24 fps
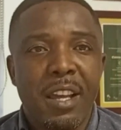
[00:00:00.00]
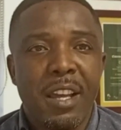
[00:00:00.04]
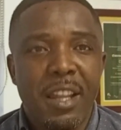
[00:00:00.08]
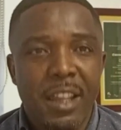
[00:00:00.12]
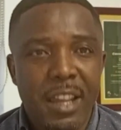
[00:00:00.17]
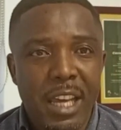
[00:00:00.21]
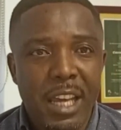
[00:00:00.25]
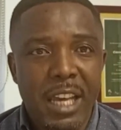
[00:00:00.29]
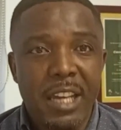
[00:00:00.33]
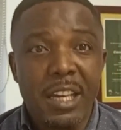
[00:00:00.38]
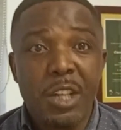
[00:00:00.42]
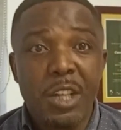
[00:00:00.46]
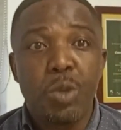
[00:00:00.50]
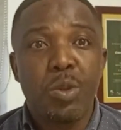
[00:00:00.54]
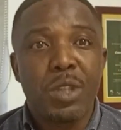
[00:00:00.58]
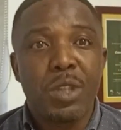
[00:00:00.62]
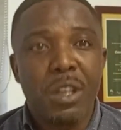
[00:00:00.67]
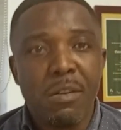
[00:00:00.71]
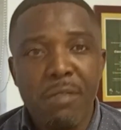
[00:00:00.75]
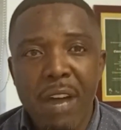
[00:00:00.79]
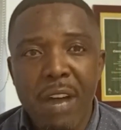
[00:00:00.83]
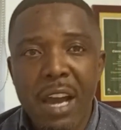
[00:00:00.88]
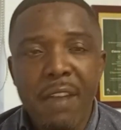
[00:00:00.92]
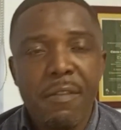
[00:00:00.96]
They need to
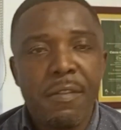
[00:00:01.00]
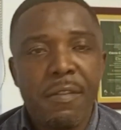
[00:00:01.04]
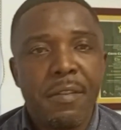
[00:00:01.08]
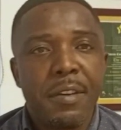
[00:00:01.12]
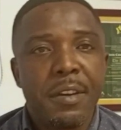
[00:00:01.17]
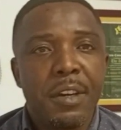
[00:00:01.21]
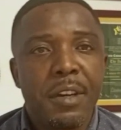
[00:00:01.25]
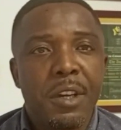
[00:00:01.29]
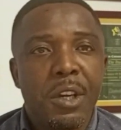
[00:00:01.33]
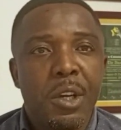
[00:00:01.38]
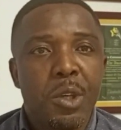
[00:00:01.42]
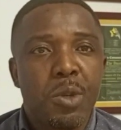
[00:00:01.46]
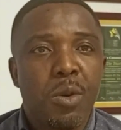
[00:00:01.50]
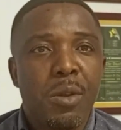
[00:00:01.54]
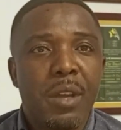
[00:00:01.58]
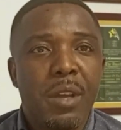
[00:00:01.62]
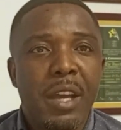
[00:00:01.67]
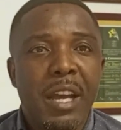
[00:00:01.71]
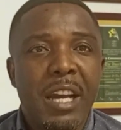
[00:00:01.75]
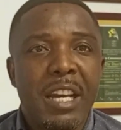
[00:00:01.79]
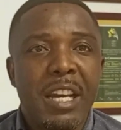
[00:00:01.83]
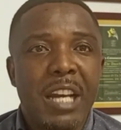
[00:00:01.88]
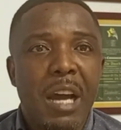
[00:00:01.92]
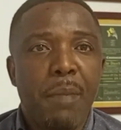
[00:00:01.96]
survive, so they
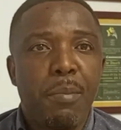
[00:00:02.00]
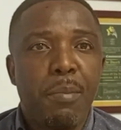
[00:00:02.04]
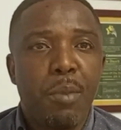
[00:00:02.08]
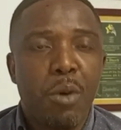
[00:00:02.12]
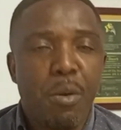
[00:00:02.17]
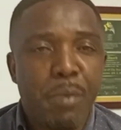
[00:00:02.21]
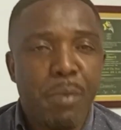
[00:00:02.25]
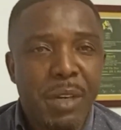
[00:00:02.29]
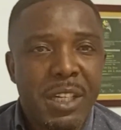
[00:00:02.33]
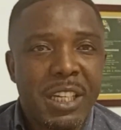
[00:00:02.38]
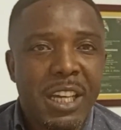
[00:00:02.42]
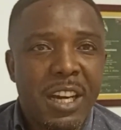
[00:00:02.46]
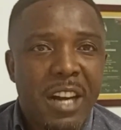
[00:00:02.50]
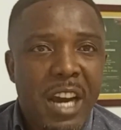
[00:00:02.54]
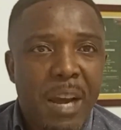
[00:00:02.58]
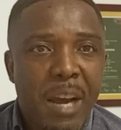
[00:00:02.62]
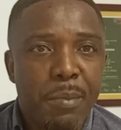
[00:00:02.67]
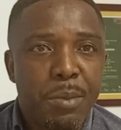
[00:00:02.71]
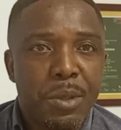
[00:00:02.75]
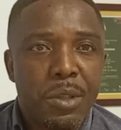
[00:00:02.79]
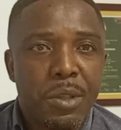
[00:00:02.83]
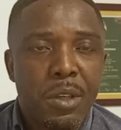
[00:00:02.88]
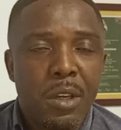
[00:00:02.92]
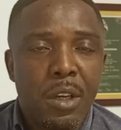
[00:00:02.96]
end up committing
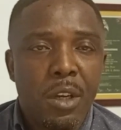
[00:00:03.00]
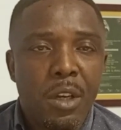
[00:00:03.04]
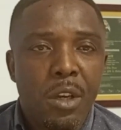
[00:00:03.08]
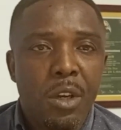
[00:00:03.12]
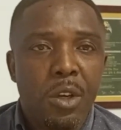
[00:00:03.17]
crimes.